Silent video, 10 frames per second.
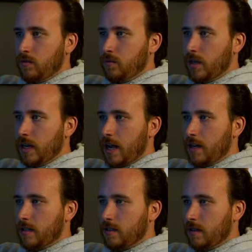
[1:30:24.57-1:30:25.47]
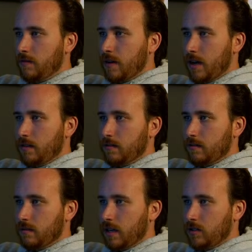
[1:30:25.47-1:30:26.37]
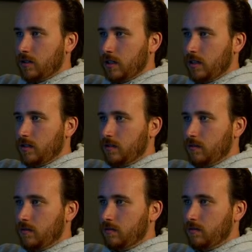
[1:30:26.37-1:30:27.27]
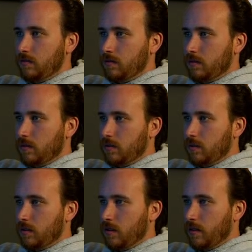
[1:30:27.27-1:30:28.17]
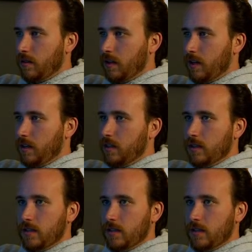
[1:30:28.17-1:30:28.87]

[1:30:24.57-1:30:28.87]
we can add a solidify actually into our thing.